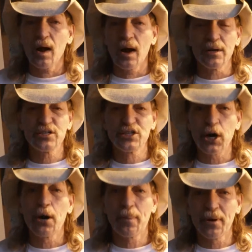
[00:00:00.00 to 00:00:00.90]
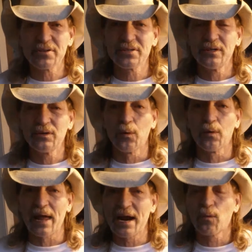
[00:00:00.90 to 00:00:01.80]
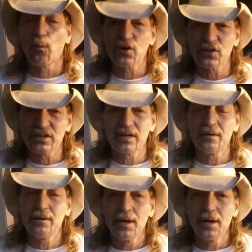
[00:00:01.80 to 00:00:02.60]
chairperson, or the head of the Washington